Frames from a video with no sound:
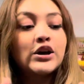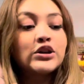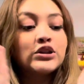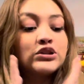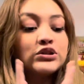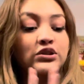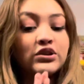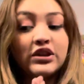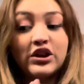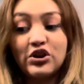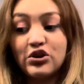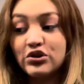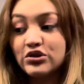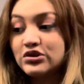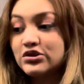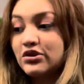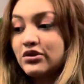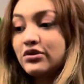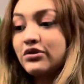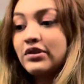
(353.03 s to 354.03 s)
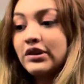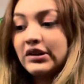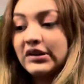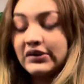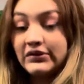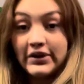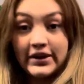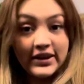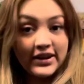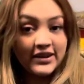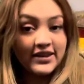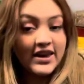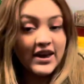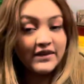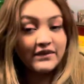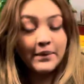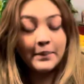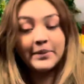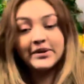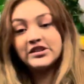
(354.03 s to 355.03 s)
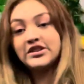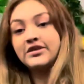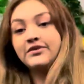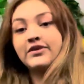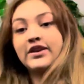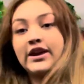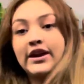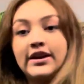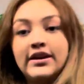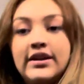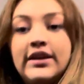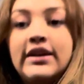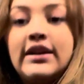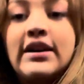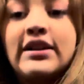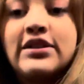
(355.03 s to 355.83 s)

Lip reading: So they also, right here, they have a bunch of candy.